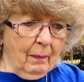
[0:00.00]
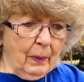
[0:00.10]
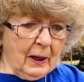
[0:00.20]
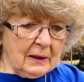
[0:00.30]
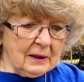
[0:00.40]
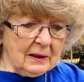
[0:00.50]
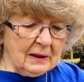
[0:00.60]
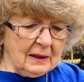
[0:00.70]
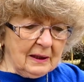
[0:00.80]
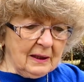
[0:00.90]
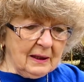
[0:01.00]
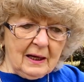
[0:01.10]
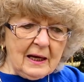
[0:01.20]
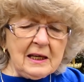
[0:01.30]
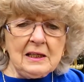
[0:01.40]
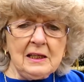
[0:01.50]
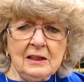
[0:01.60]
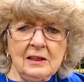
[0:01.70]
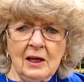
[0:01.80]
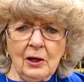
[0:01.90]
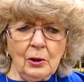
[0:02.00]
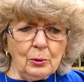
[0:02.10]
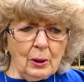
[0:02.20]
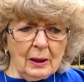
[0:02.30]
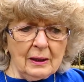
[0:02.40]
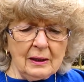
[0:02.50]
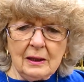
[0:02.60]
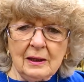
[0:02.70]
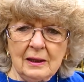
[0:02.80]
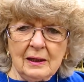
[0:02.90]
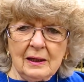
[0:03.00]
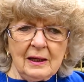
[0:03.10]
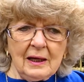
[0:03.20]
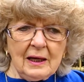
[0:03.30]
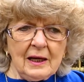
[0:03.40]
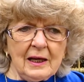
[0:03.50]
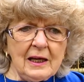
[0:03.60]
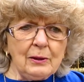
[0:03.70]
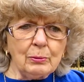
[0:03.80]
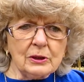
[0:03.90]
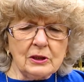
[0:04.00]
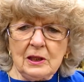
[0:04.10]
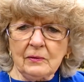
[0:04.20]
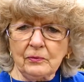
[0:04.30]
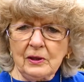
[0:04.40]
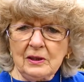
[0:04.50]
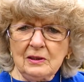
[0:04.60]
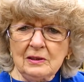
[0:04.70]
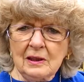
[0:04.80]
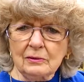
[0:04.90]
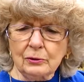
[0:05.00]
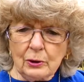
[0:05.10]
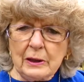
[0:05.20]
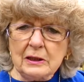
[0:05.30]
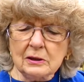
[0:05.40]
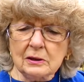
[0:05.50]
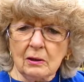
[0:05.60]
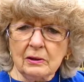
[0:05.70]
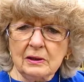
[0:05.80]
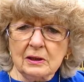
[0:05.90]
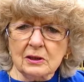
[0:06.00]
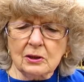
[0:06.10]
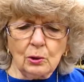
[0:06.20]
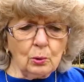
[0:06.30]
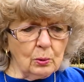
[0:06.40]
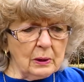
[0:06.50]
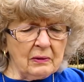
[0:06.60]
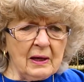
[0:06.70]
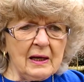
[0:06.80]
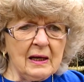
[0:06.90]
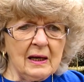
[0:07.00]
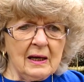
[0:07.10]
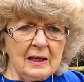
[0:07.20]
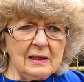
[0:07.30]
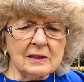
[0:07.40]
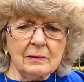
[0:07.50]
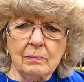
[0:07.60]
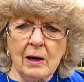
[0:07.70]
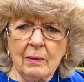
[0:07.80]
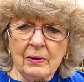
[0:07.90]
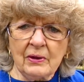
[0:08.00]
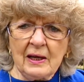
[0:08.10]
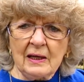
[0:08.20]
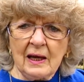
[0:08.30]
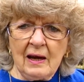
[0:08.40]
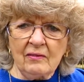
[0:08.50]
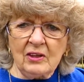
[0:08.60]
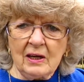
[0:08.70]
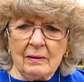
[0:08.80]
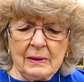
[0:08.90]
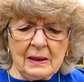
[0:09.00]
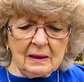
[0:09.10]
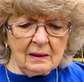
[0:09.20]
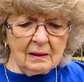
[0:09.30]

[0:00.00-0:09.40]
But he didn't know he was different, till he started to school, and he said, Mama, they laughed at me.